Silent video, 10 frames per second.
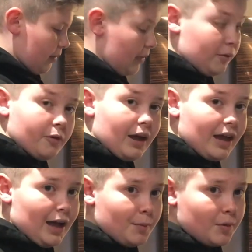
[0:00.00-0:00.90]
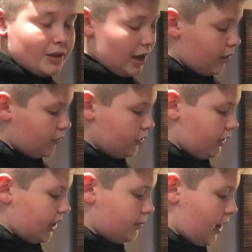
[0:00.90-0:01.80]
I'm quite happy with how I've
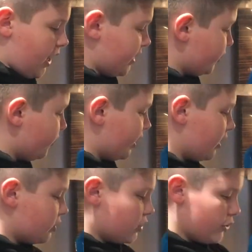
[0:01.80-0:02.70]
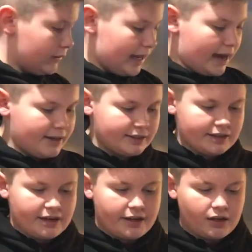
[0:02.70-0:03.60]
done this bag. It's only got 2
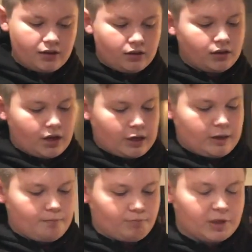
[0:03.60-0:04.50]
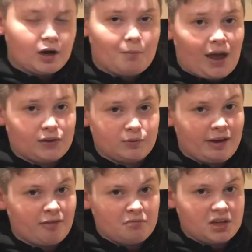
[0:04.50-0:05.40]
lines in it. They're not miles
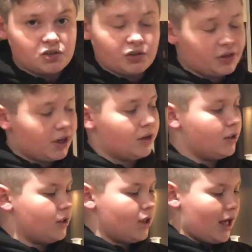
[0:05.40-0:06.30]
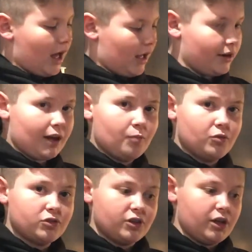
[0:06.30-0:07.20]
away from each other. And I'm
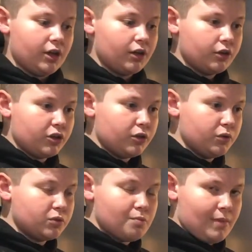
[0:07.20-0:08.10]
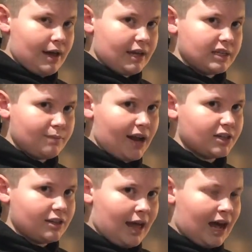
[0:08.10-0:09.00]
just going to use my
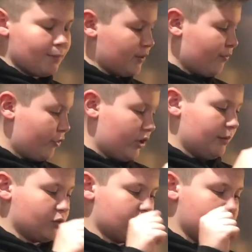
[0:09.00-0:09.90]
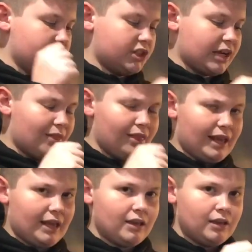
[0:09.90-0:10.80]
spatula that I had before, and I'm just going to
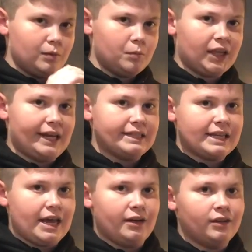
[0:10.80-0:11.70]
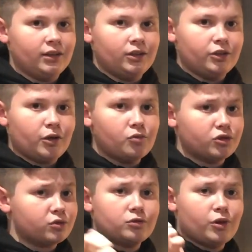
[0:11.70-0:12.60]
gently place it in. Don't
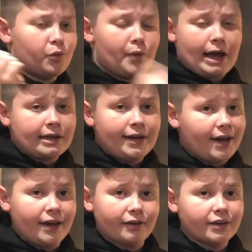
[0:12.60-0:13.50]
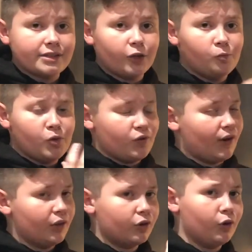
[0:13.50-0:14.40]
just go whacking it in because it'll move
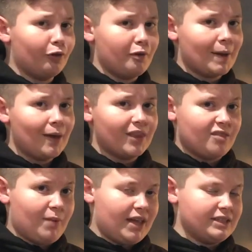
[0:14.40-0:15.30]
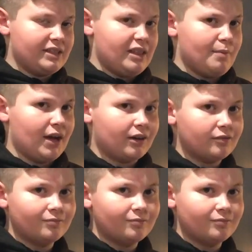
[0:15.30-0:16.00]
all the colour about that you painted in the bag.